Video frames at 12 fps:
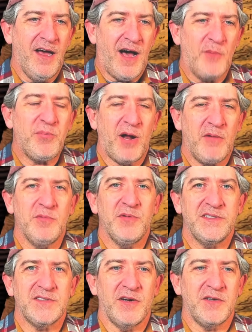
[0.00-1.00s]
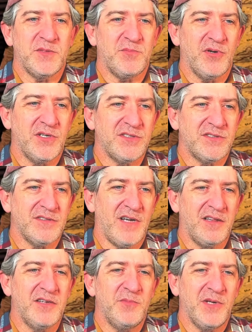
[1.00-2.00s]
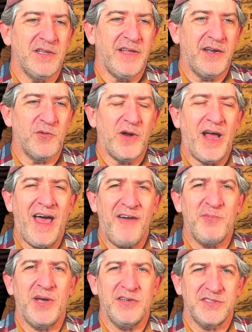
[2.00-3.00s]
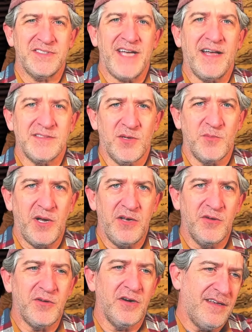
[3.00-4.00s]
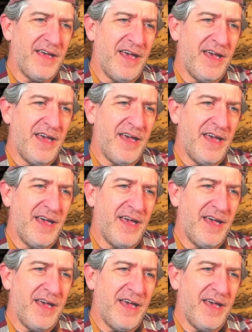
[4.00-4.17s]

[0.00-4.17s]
I'll probably start to push a little bit later when I have better stats on my nuker